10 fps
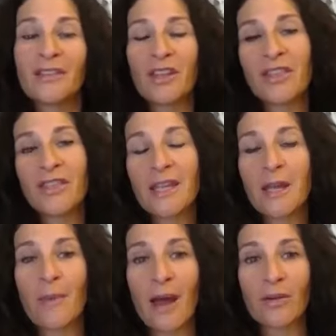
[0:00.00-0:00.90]
The thing
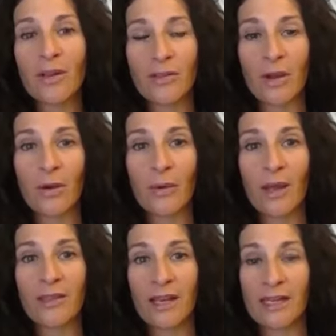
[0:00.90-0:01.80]
about it, though,
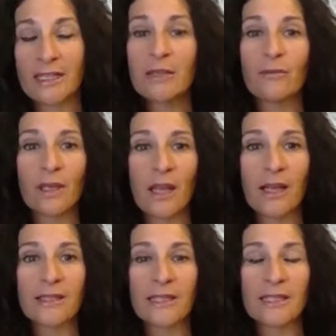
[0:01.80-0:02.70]
that I didn't
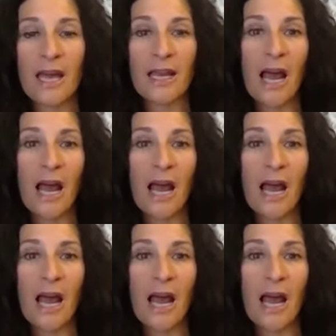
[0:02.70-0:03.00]
realize is that